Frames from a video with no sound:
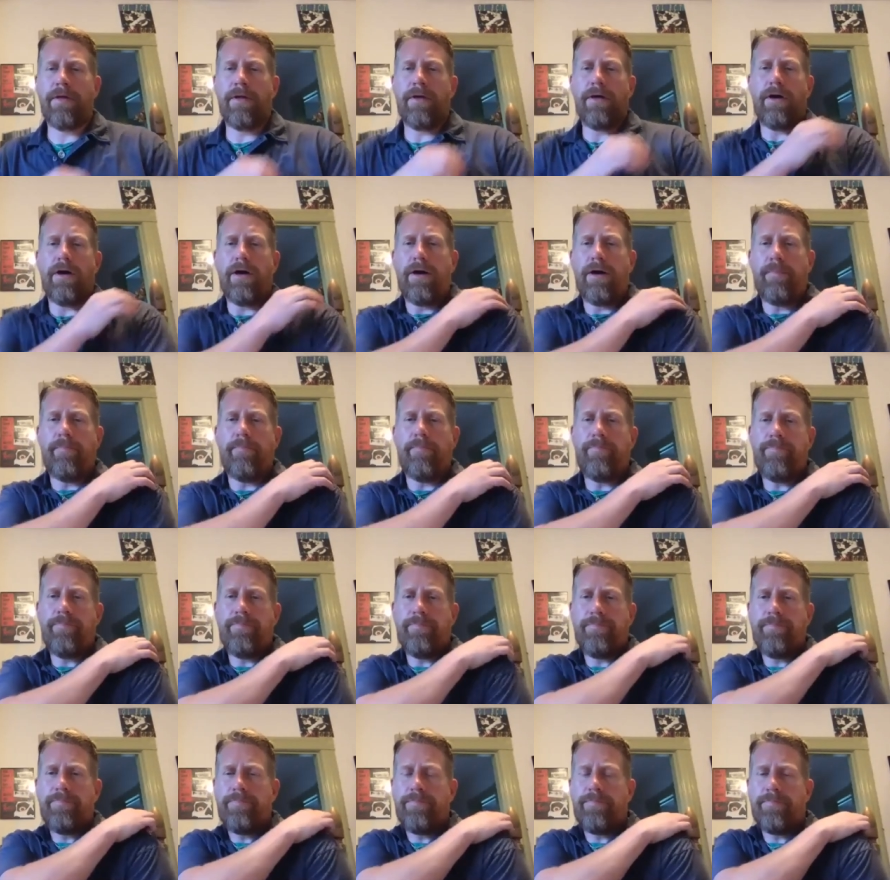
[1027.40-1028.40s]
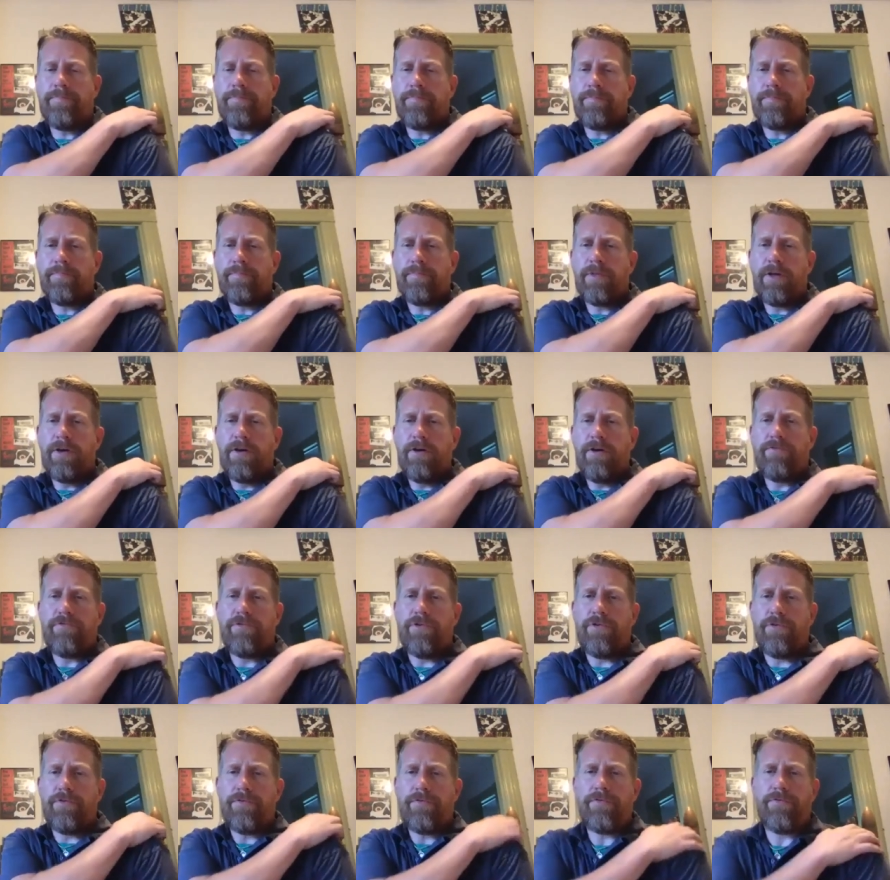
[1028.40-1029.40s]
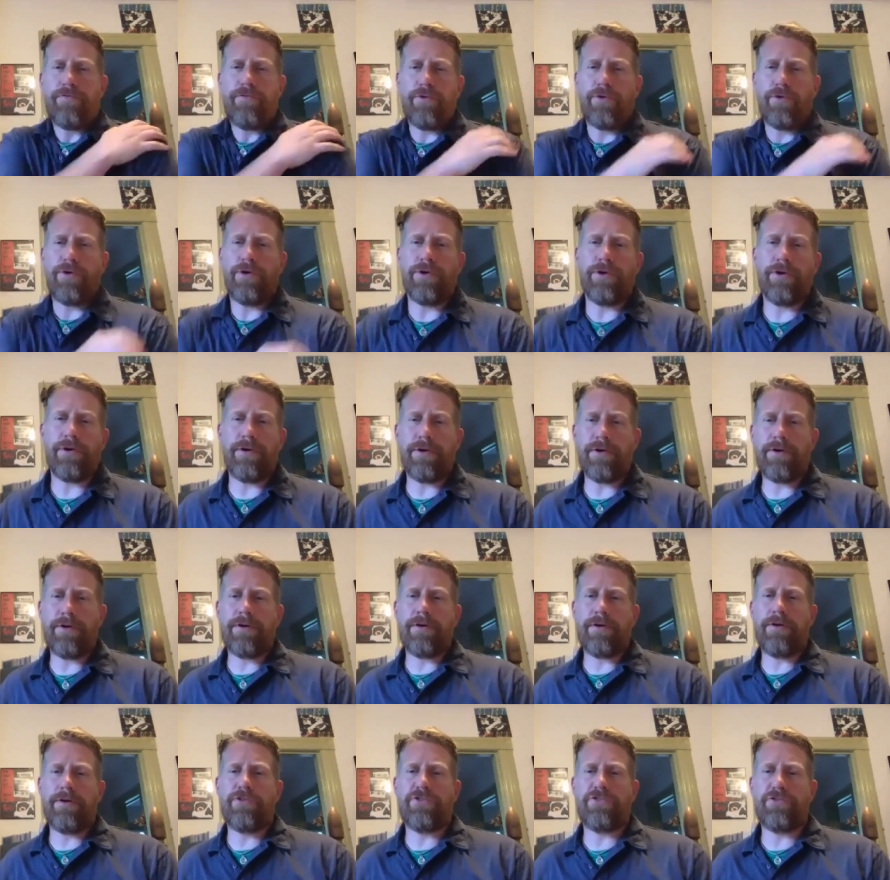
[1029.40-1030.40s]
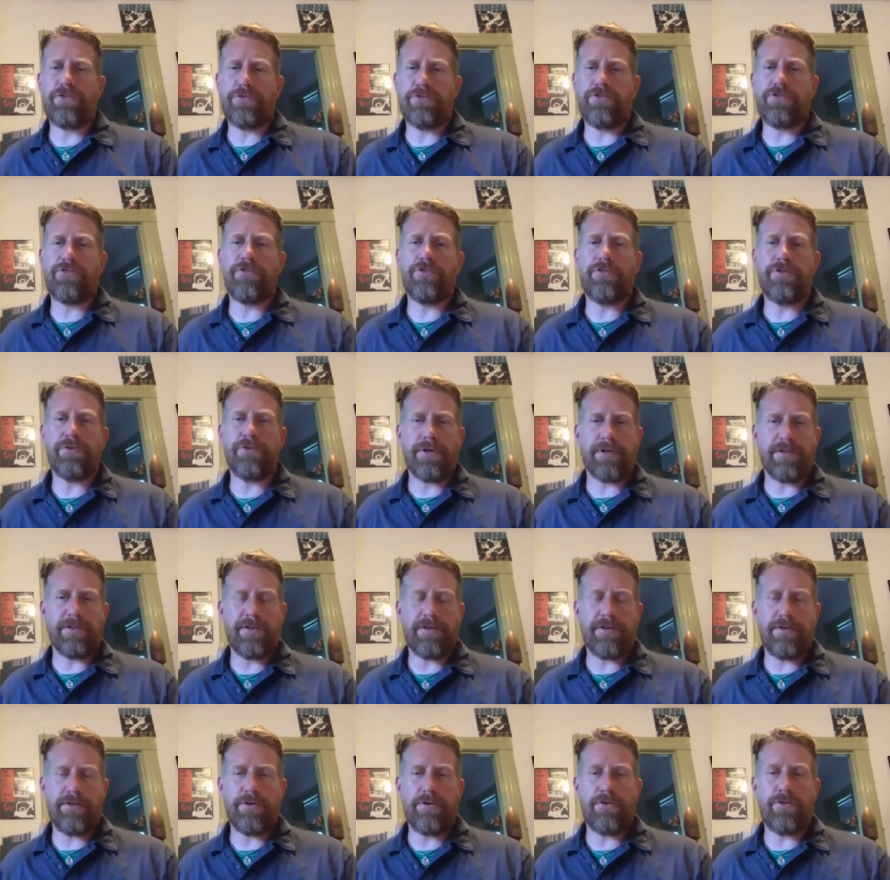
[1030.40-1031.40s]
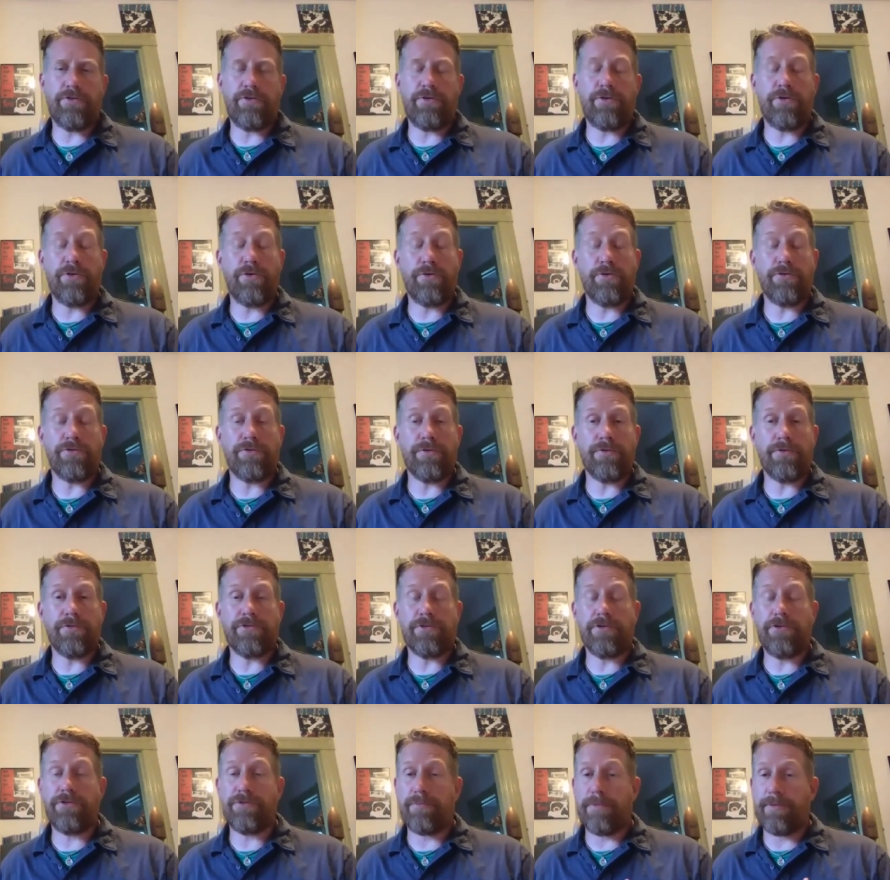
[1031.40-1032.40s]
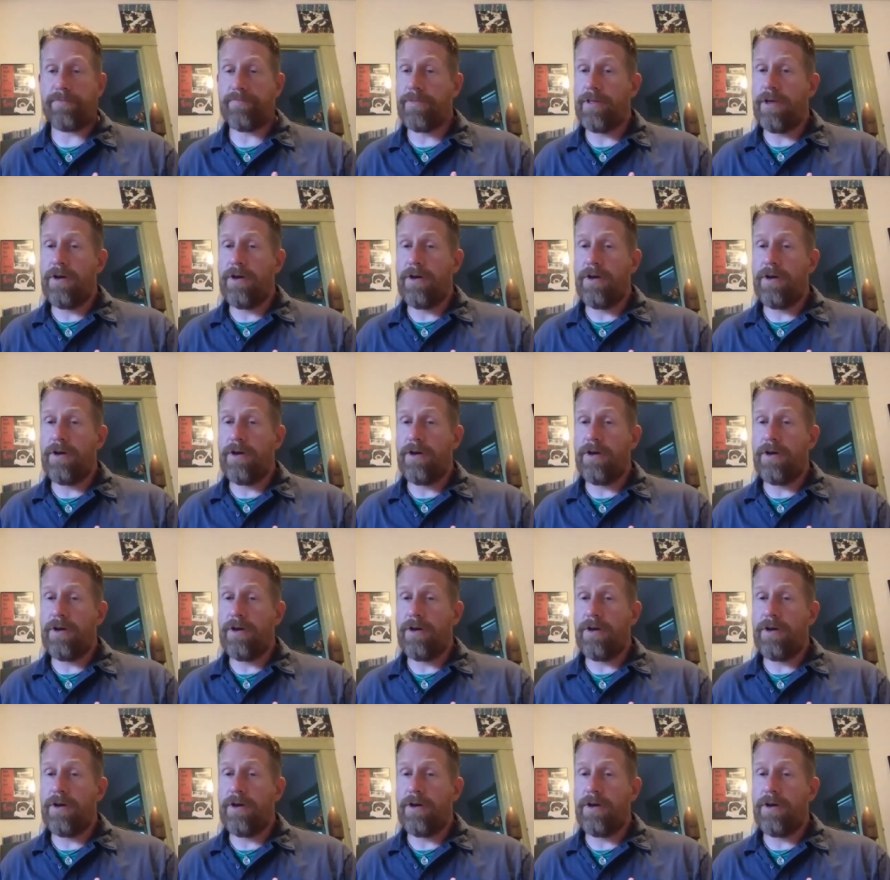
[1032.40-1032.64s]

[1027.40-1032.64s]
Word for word: Um, for for students who are doing who, excuse me,